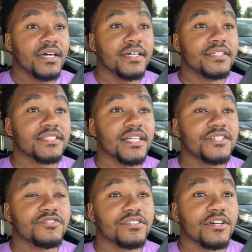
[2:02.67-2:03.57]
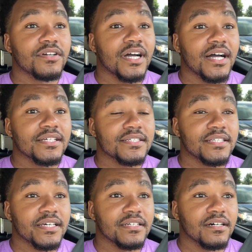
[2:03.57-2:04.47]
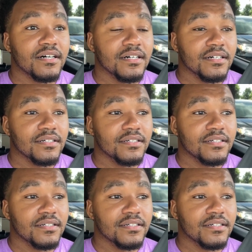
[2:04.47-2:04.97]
it just lets you know, guys, that. Uh,